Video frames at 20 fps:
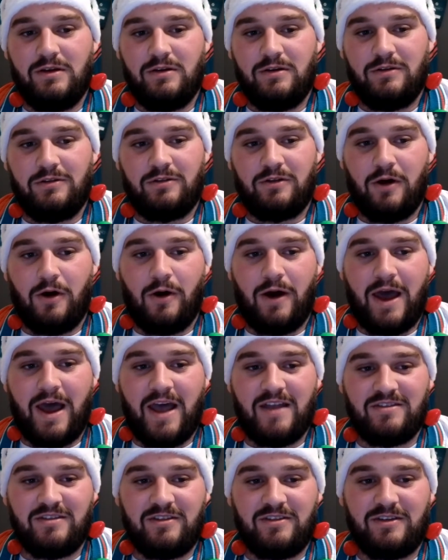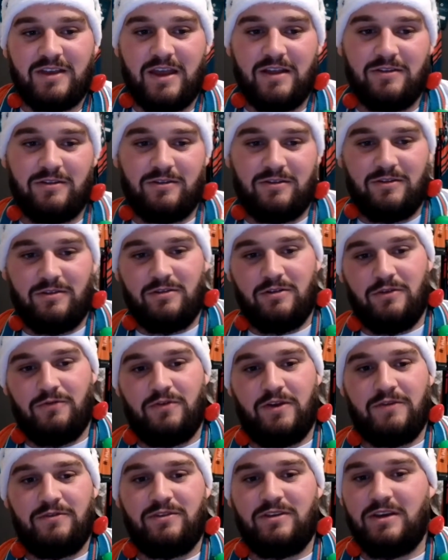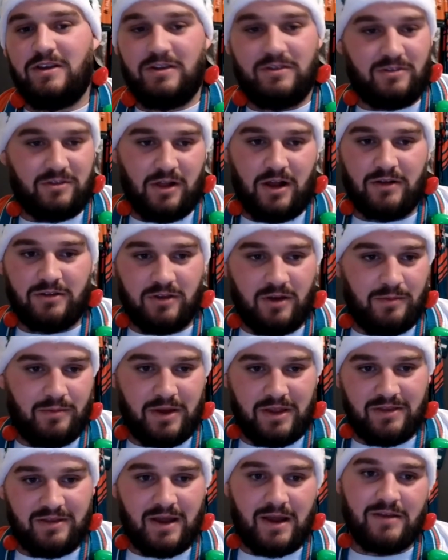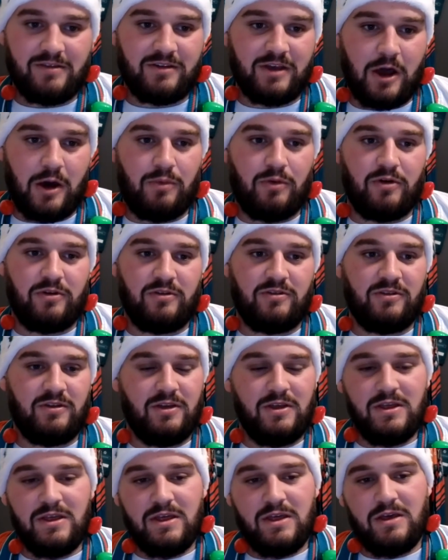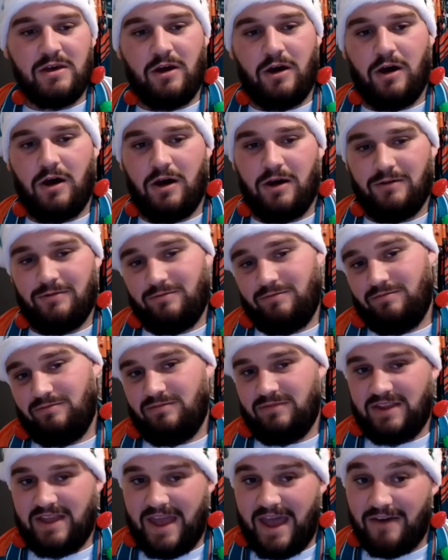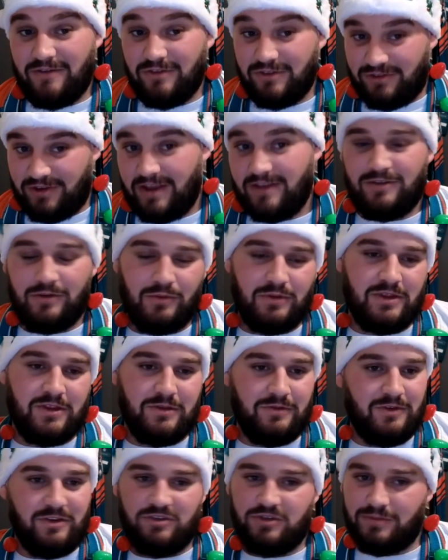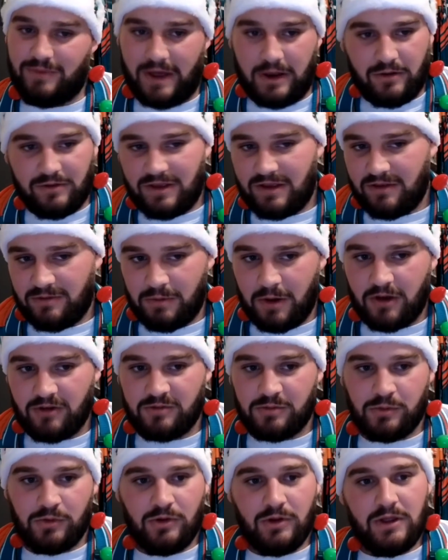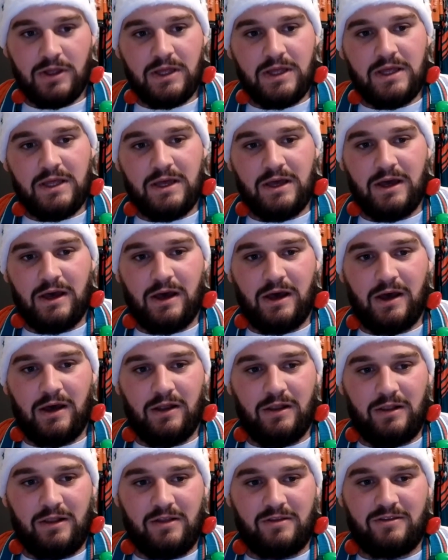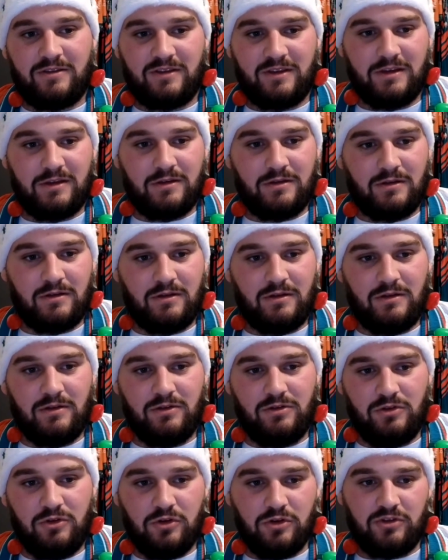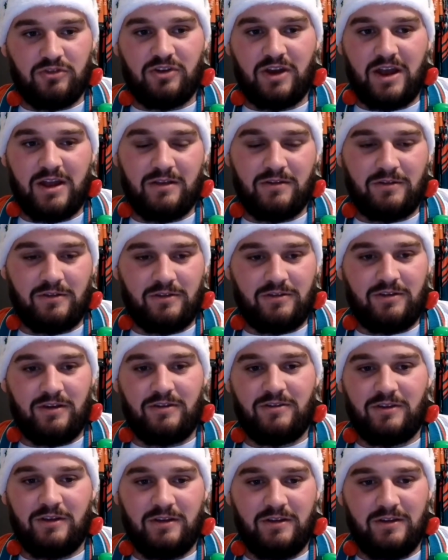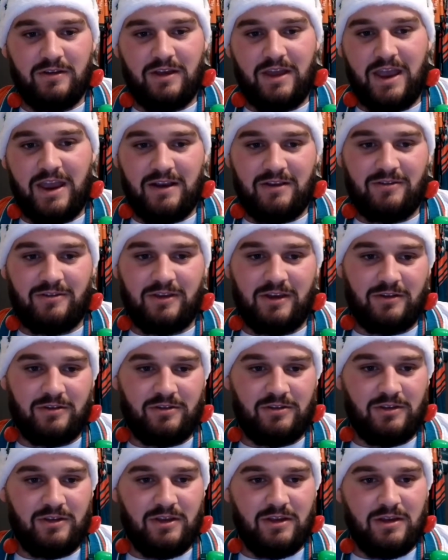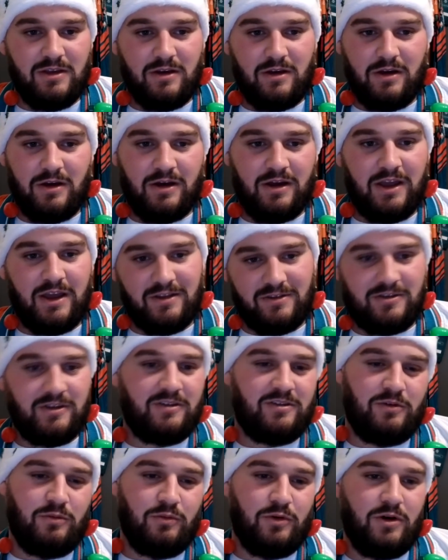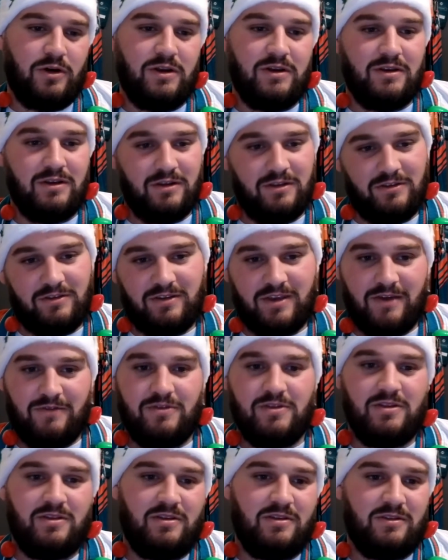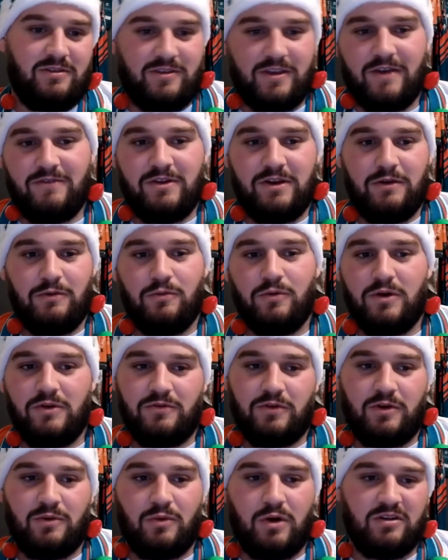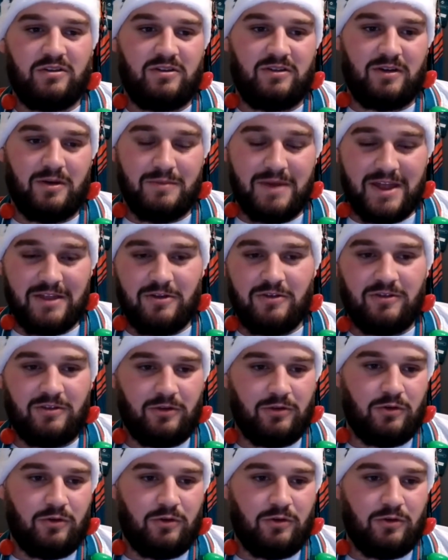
So, as it stands, the 5th seed is locked up by the Dallas Cowboys. They have a chance to win the division, but I don't think it's possible. Let's see. New York Giants, 6th seed, 8-6. 8-6-1, 7-7-1 for the Washington Commanders.